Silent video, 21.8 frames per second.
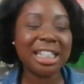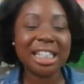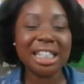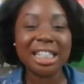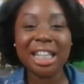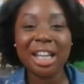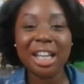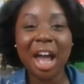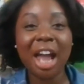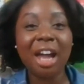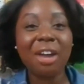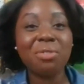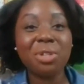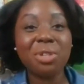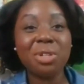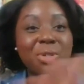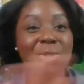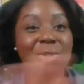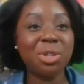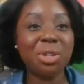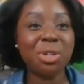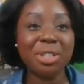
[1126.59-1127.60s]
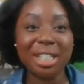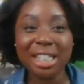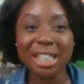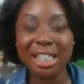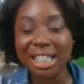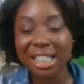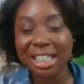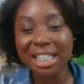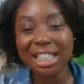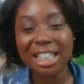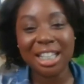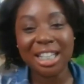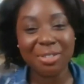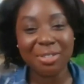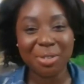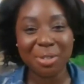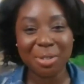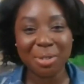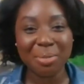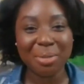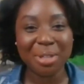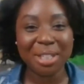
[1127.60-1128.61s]
Just every studio just needs to give
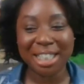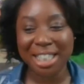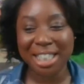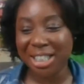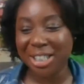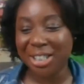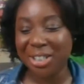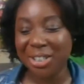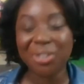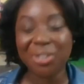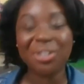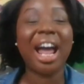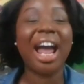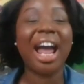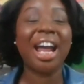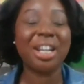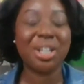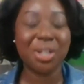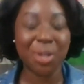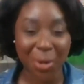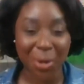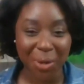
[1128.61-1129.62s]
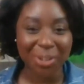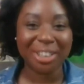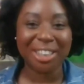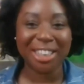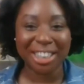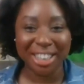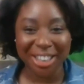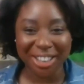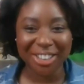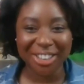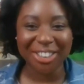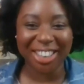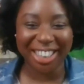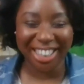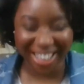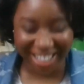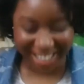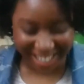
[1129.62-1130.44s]
her the money that she owes. I totally agree.